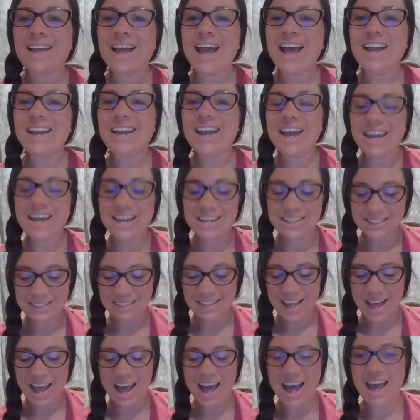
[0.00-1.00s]
Hi guys,
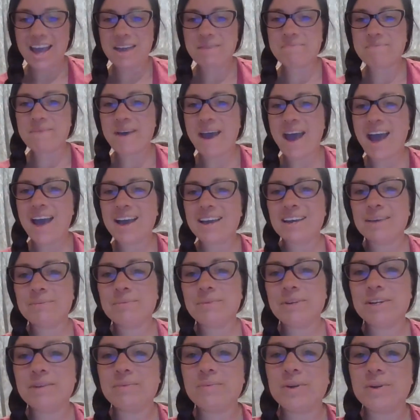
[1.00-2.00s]
I'm back. I'm
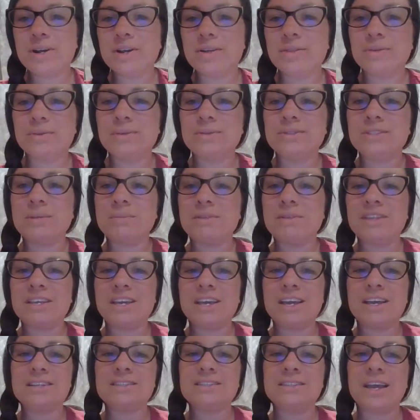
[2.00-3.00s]
going to work through some of
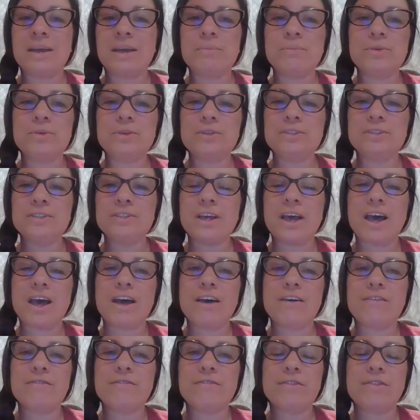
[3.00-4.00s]
the examples
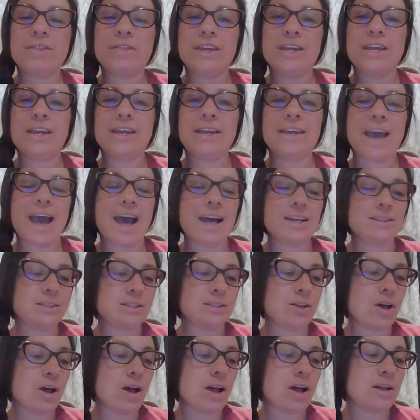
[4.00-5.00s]
of the gas
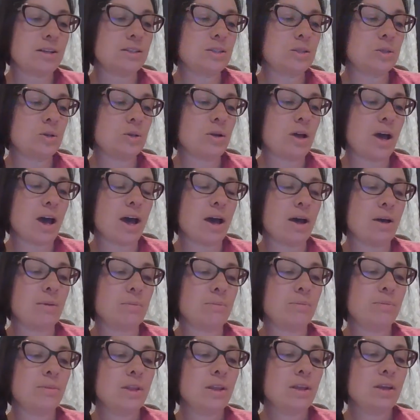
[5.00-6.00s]
laws
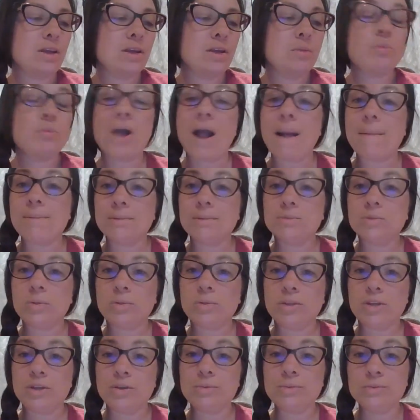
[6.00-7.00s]
problems
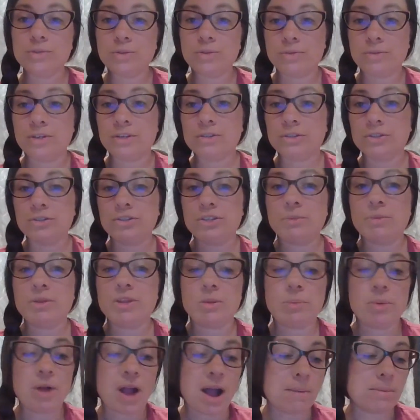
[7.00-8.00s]
with you. So these are some of
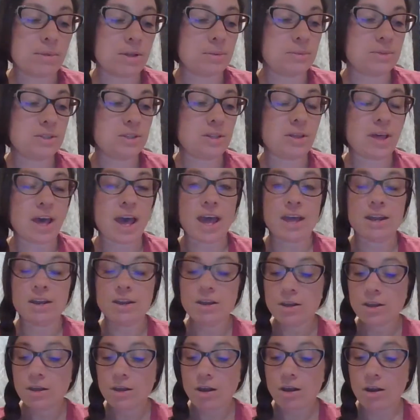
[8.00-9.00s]
the problems that
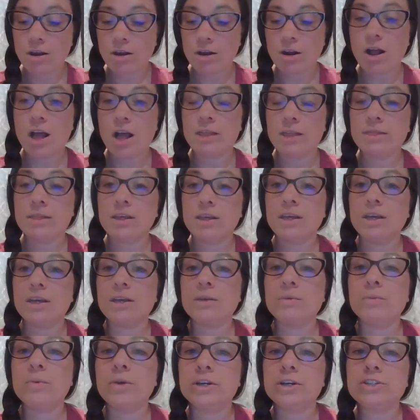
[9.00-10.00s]
are on
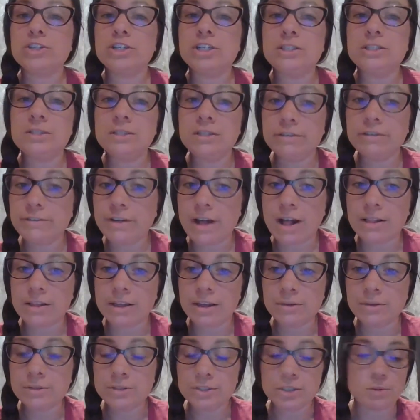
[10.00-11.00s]
the worksheets to
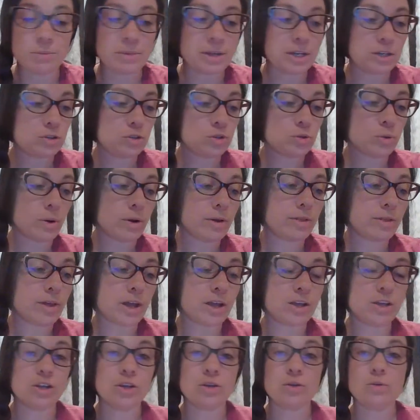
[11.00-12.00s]
follow. So make sure
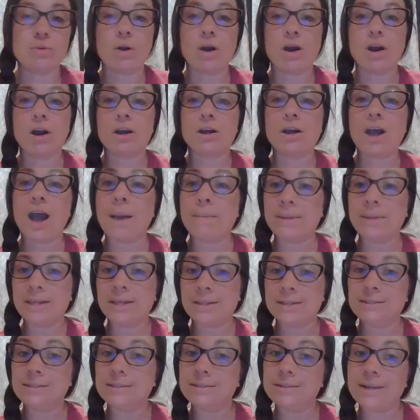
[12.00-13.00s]
that you are copying
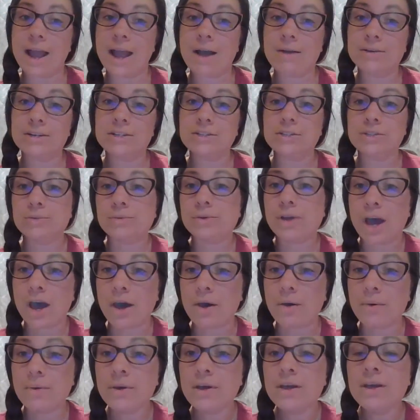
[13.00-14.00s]
this down as you
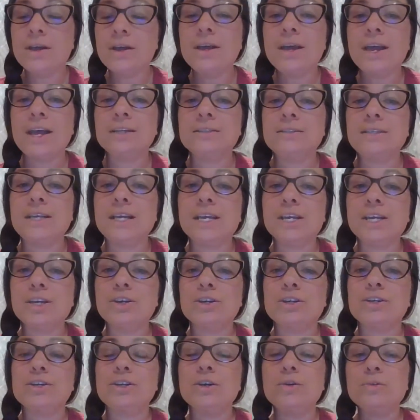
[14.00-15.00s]
go and taking
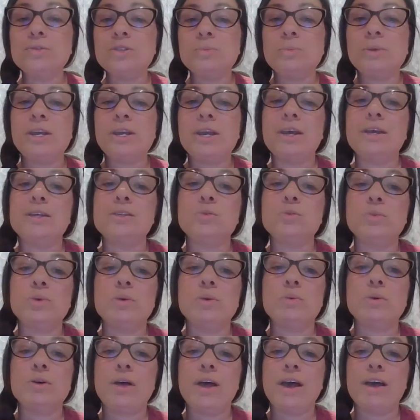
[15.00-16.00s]
good notes because we
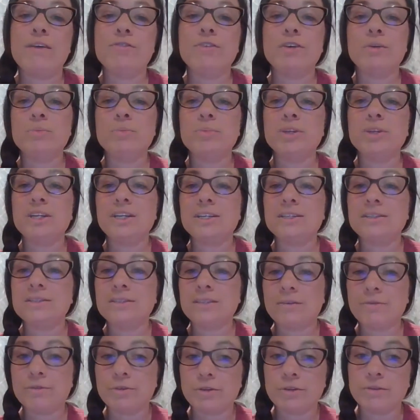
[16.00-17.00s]
will have completed
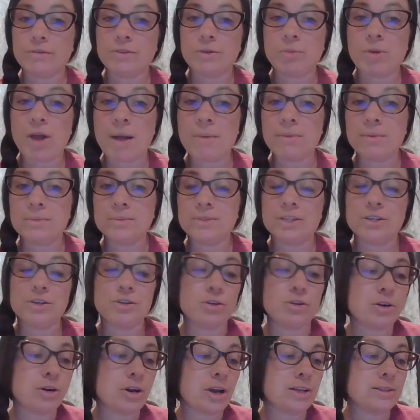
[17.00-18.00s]
several of the problems that
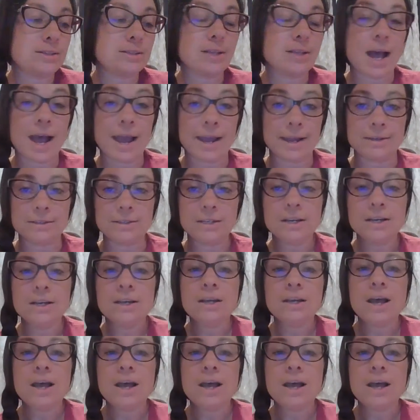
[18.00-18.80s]
you're assigned.